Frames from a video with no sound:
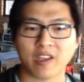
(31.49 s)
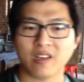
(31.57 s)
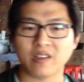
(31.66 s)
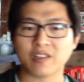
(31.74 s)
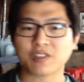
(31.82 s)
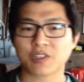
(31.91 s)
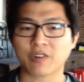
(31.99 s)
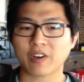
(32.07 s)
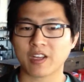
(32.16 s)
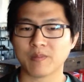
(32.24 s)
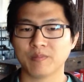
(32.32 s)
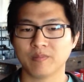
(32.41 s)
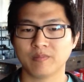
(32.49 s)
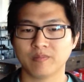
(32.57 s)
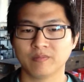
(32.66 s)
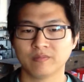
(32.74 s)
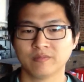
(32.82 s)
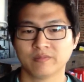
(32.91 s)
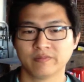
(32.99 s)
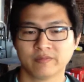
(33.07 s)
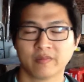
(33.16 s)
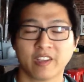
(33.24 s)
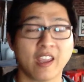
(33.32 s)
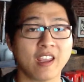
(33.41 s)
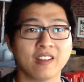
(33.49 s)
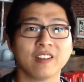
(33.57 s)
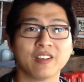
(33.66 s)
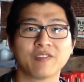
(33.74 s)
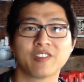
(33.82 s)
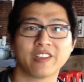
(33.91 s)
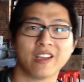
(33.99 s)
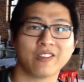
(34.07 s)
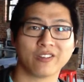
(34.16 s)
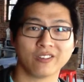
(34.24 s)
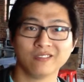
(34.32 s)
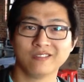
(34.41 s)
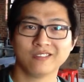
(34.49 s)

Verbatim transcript: and Instagram can live together.